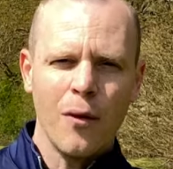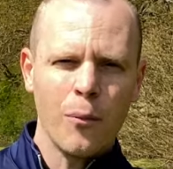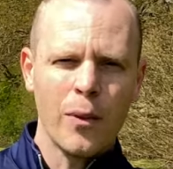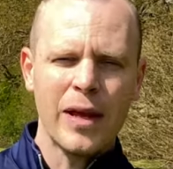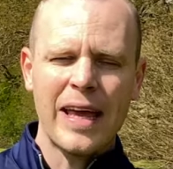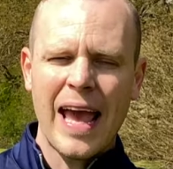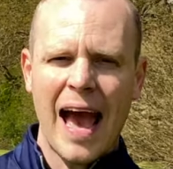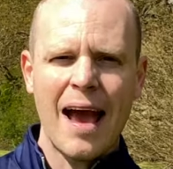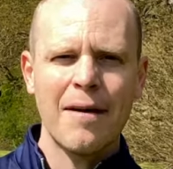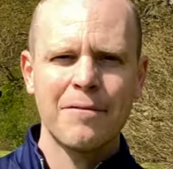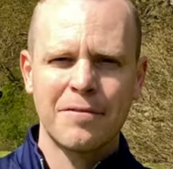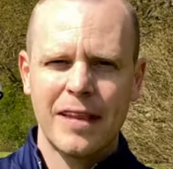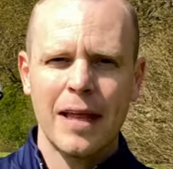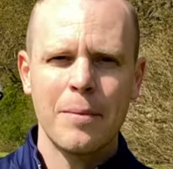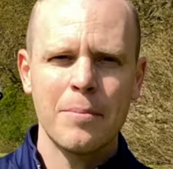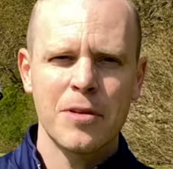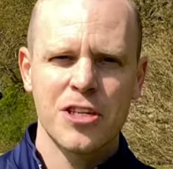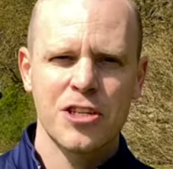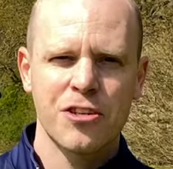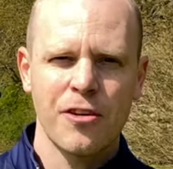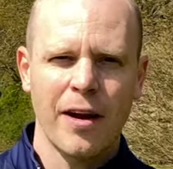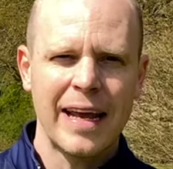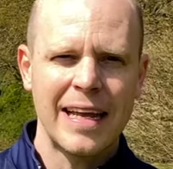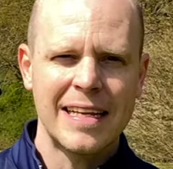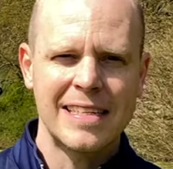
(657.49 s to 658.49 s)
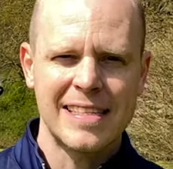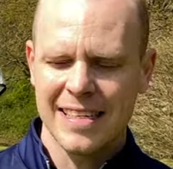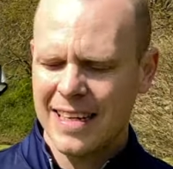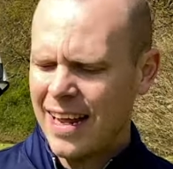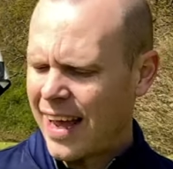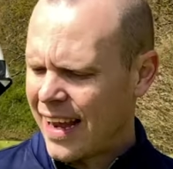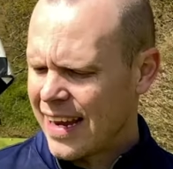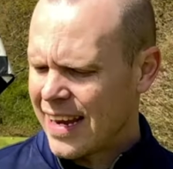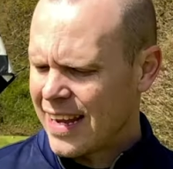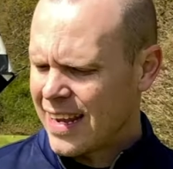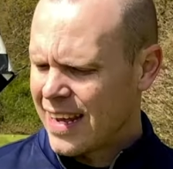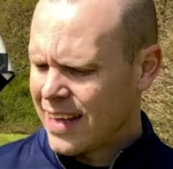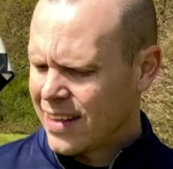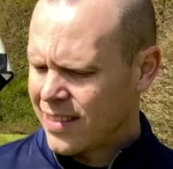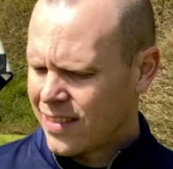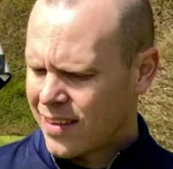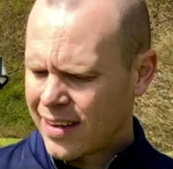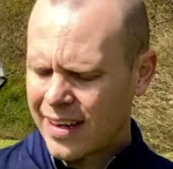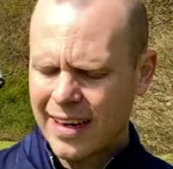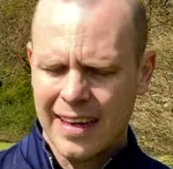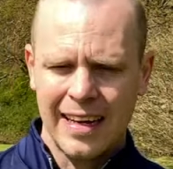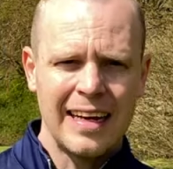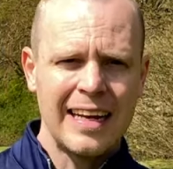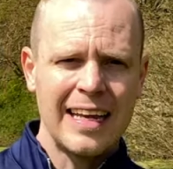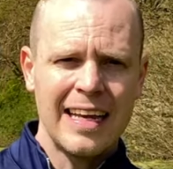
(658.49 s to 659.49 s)
we have demonstrated today that
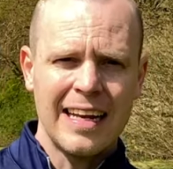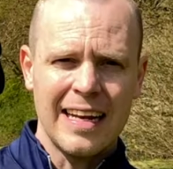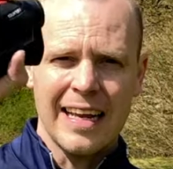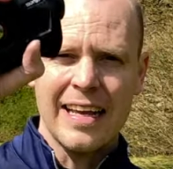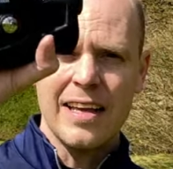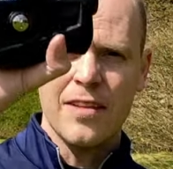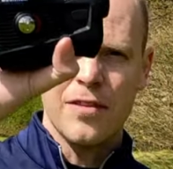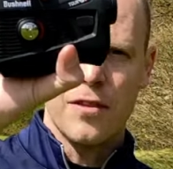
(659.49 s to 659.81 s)
clearly